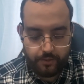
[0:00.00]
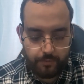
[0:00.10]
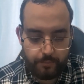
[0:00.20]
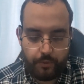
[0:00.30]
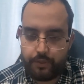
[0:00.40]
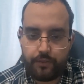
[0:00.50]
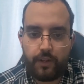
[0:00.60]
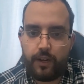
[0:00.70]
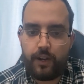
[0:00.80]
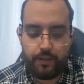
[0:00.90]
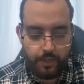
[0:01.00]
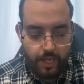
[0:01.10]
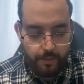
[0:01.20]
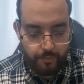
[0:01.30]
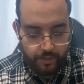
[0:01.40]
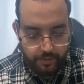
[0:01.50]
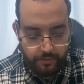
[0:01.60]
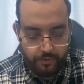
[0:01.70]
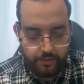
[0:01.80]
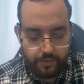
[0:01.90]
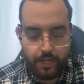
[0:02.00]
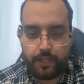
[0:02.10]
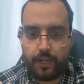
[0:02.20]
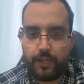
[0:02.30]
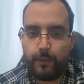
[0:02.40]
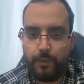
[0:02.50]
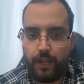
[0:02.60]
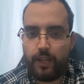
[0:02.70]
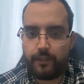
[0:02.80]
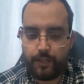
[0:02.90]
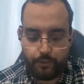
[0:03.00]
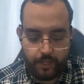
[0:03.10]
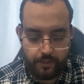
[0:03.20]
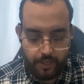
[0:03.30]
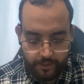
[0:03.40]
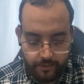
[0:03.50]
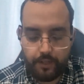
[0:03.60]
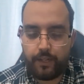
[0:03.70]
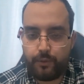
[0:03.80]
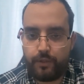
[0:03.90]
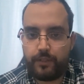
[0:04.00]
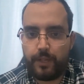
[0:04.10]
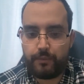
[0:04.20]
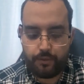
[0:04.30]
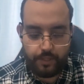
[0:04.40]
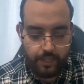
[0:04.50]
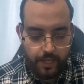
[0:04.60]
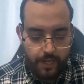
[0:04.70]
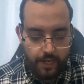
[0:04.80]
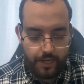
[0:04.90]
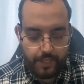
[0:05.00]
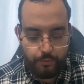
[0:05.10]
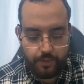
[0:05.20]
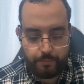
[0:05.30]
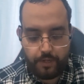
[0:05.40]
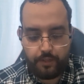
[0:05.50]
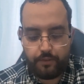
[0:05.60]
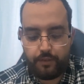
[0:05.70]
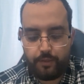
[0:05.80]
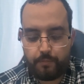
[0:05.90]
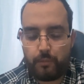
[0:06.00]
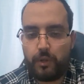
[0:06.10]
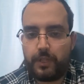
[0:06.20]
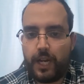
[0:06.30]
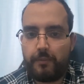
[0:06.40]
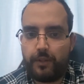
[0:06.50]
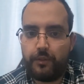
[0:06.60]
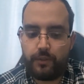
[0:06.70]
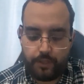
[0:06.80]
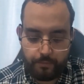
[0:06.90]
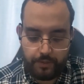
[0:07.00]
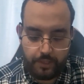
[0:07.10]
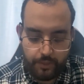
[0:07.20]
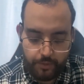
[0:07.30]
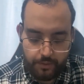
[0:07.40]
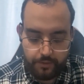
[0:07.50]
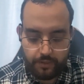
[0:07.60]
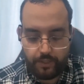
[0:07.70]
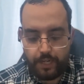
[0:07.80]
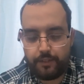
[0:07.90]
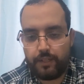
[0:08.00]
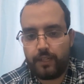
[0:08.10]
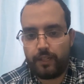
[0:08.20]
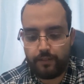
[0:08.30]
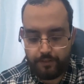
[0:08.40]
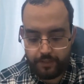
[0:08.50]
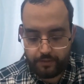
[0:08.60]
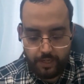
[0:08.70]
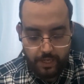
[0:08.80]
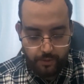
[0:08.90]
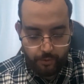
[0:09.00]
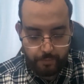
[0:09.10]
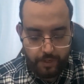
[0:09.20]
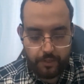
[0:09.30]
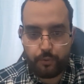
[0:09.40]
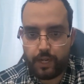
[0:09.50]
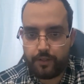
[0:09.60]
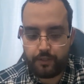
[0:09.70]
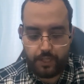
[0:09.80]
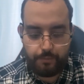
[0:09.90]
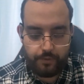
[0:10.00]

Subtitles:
But it's not hard, but it does take a little bit extra steps, and you will spend more time adjusting materials, lighting, and effects compared to Enscape.